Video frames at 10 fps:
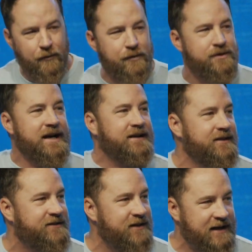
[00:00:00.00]
would
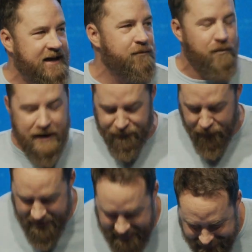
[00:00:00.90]
reject his son. He didn't wait
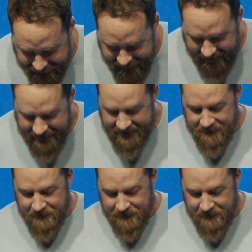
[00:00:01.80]
for any of that.